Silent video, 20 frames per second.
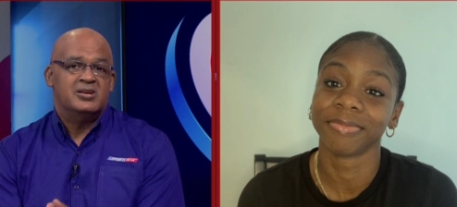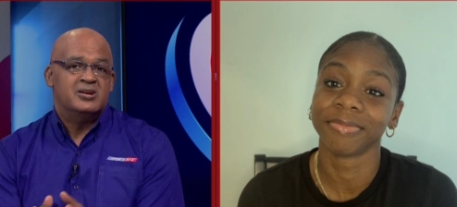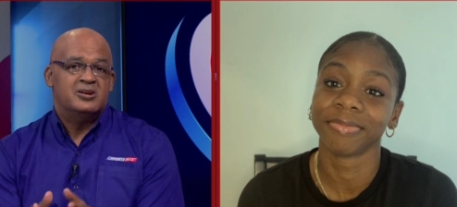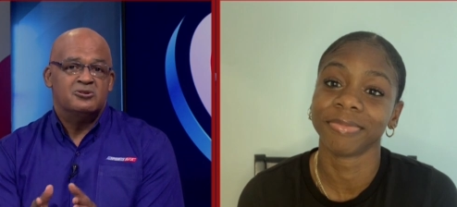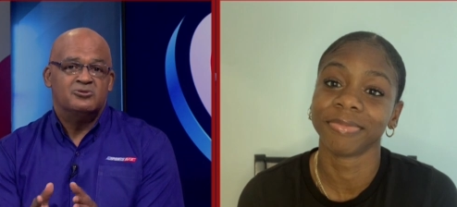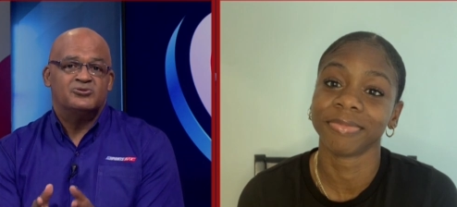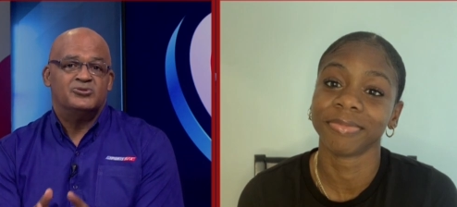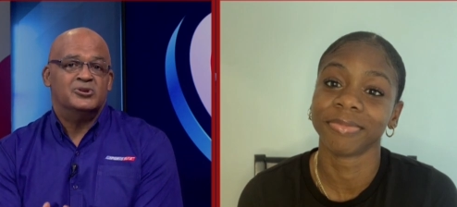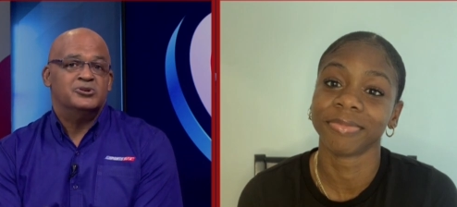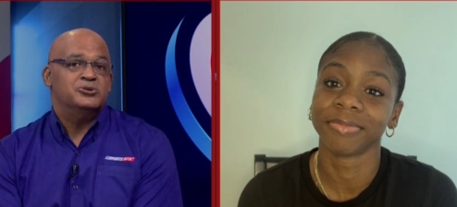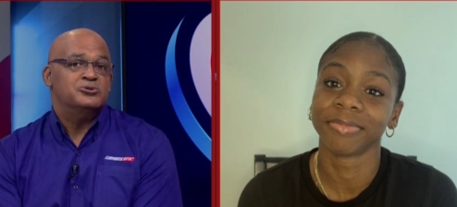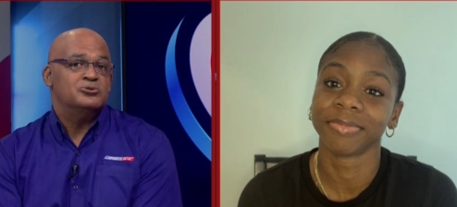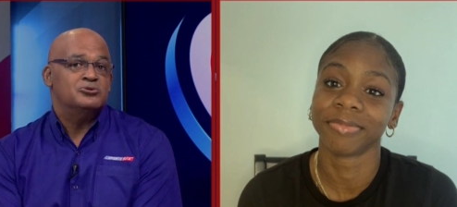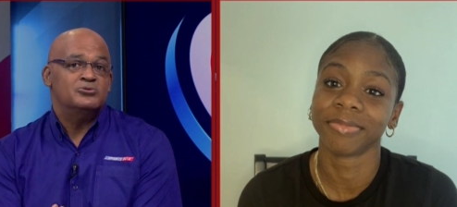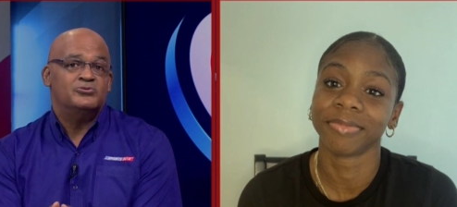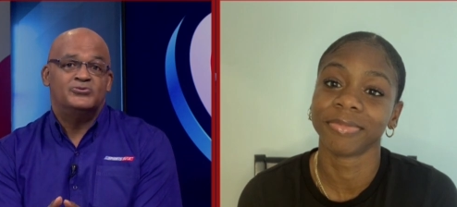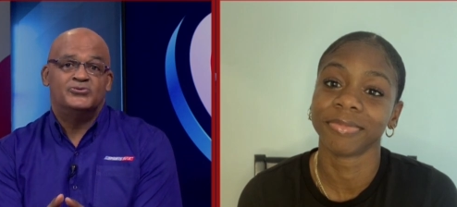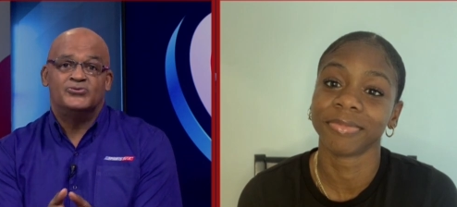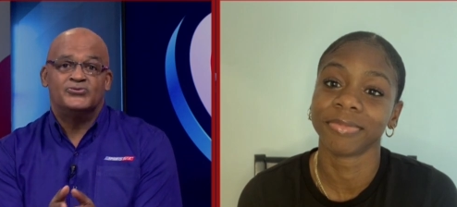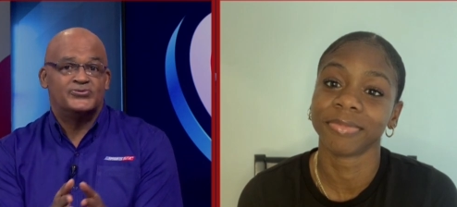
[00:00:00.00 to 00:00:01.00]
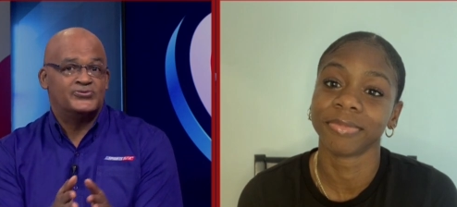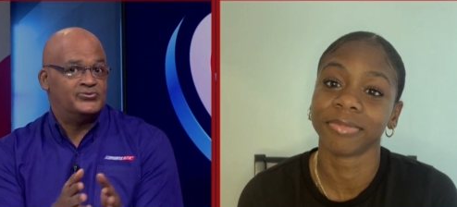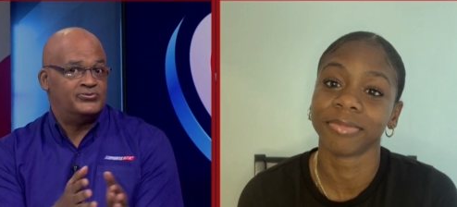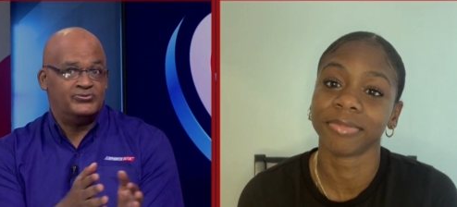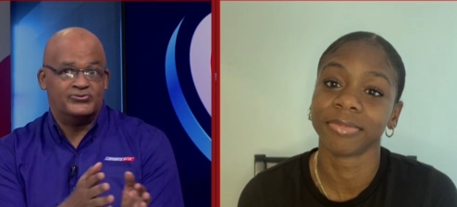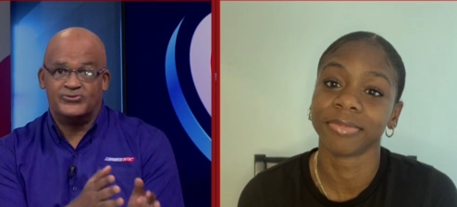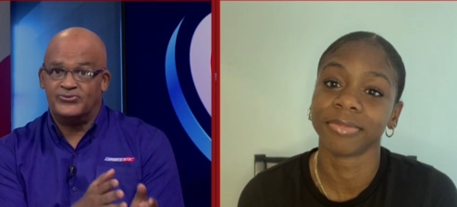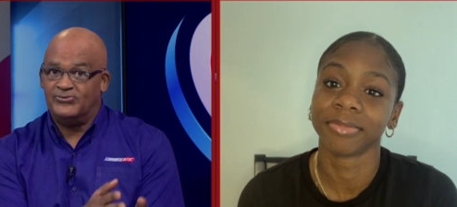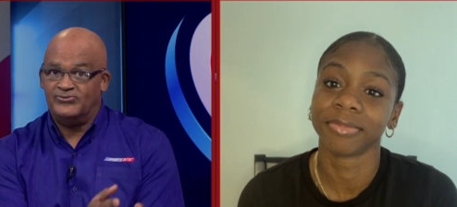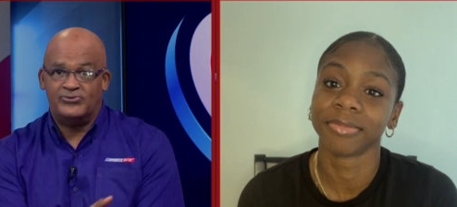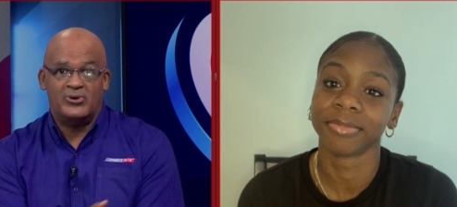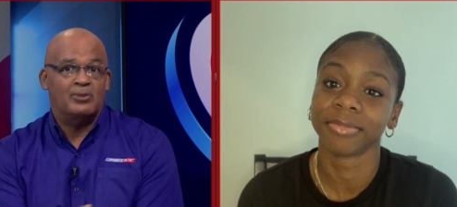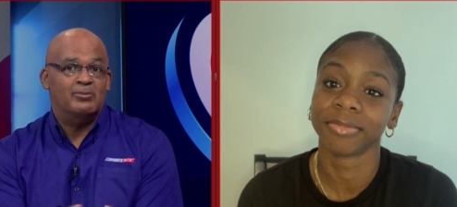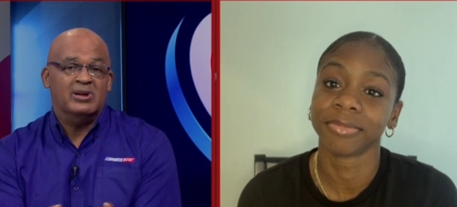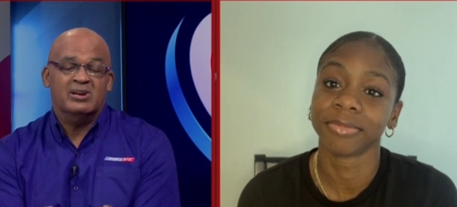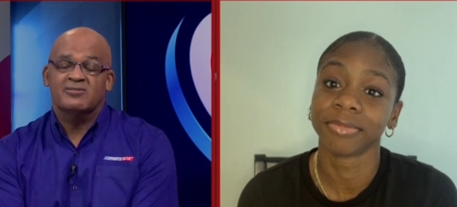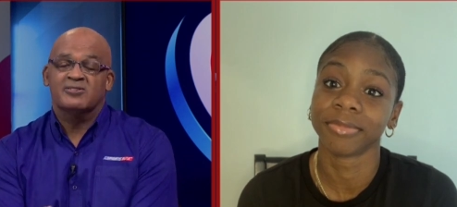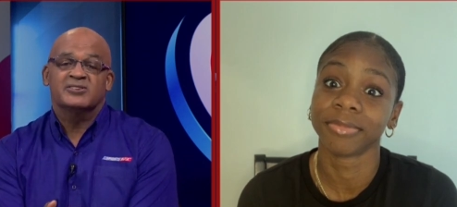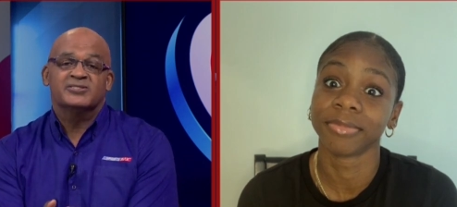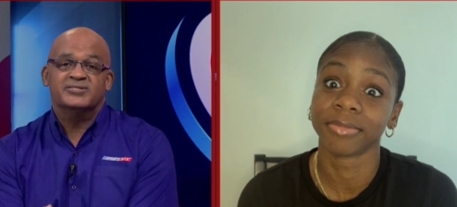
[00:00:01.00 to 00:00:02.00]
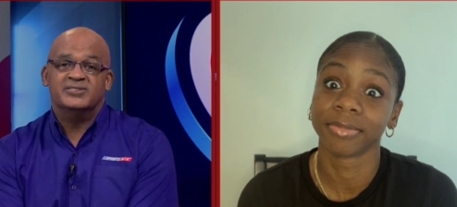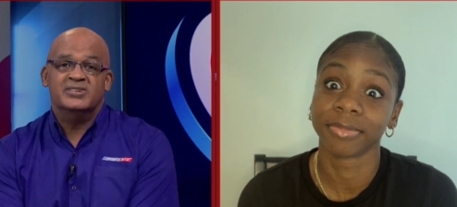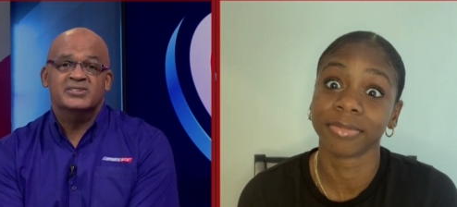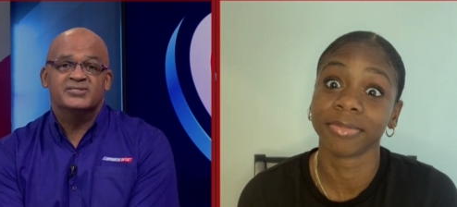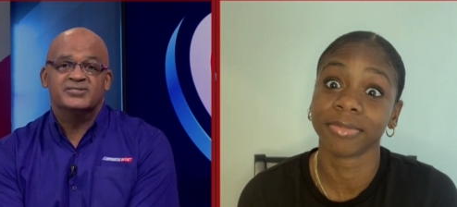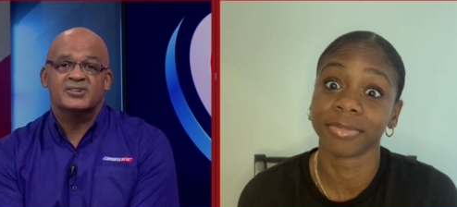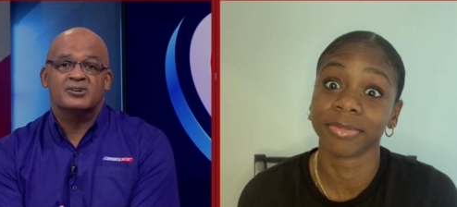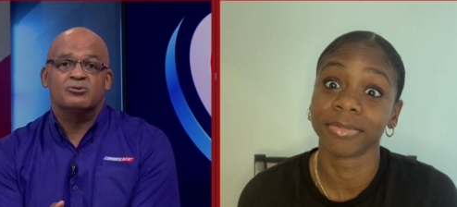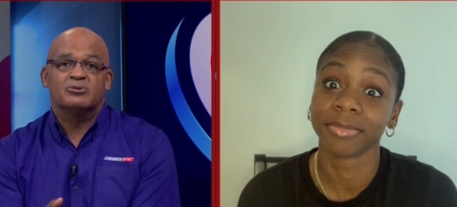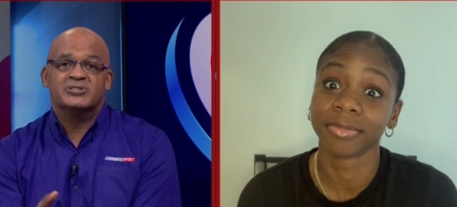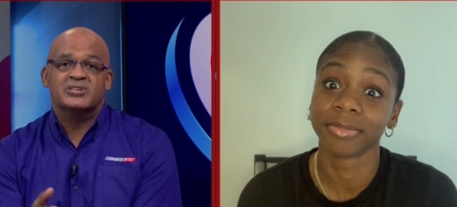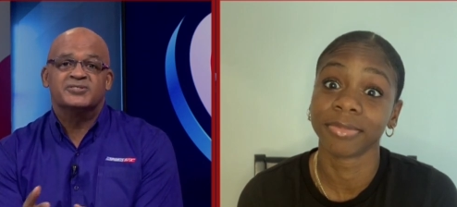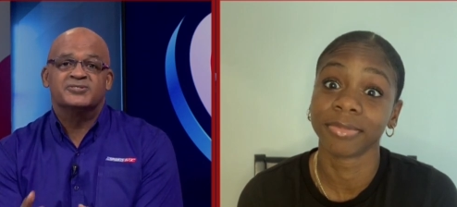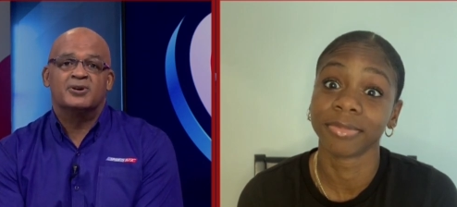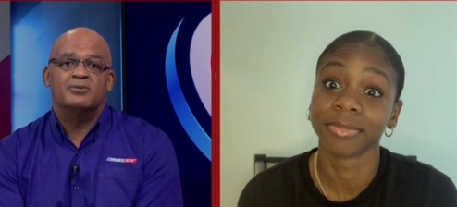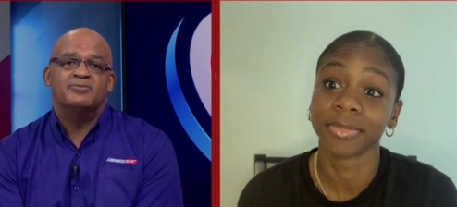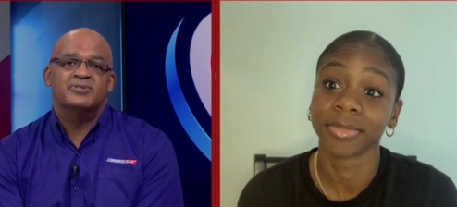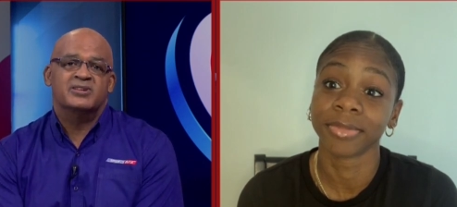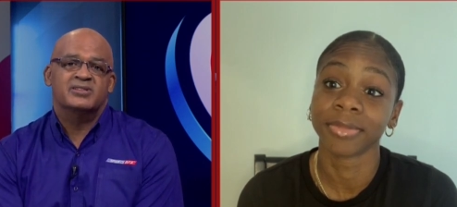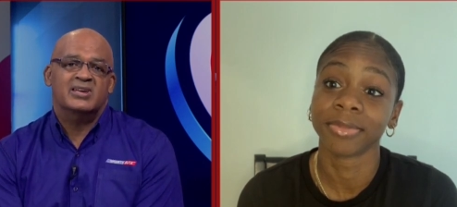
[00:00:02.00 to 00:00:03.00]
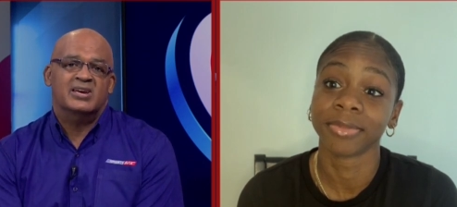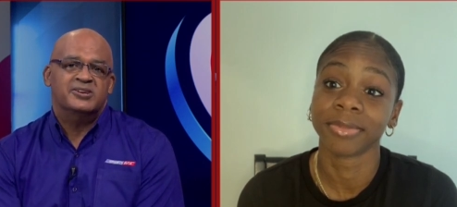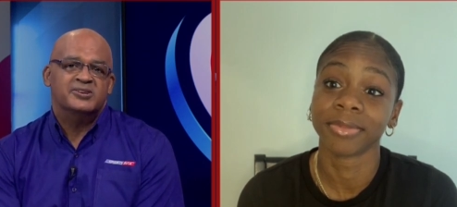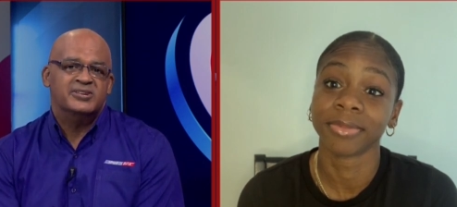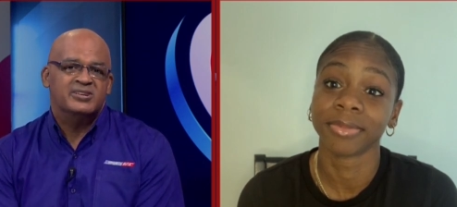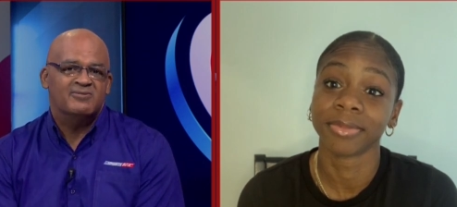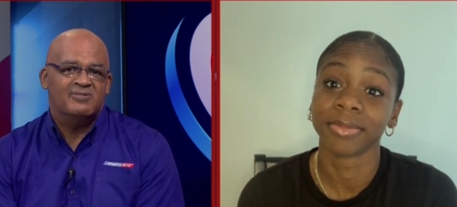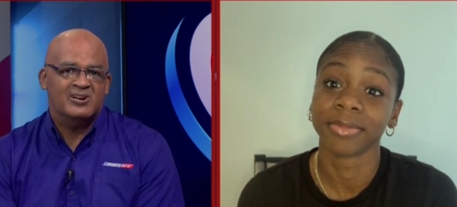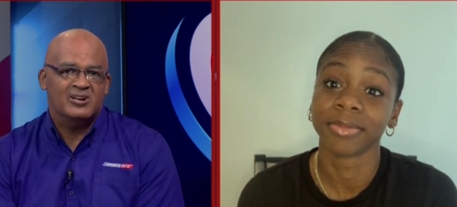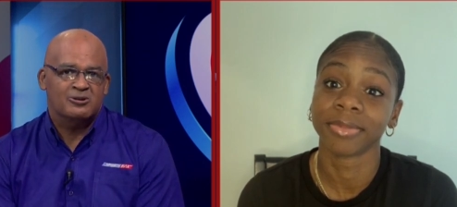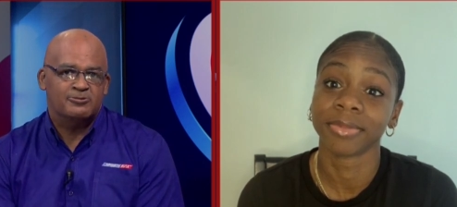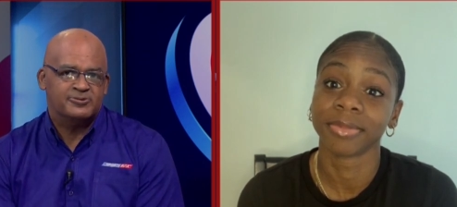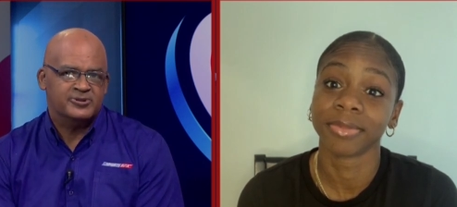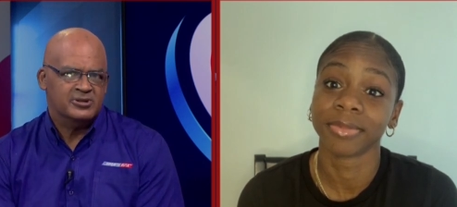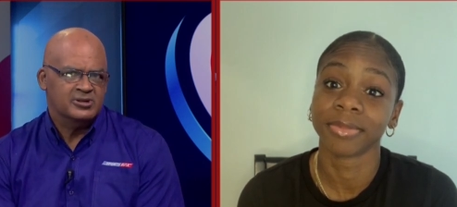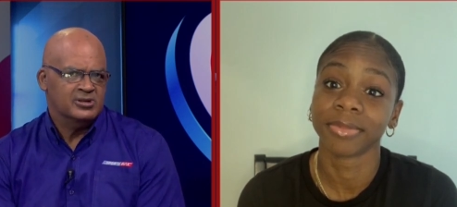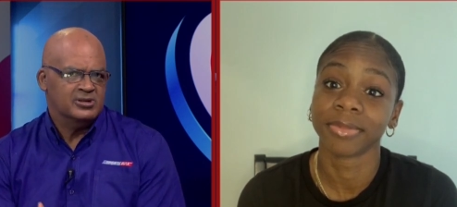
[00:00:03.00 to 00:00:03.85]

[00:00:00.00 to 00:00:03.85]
Speaker 1: for you from ever since, or was it something that you developed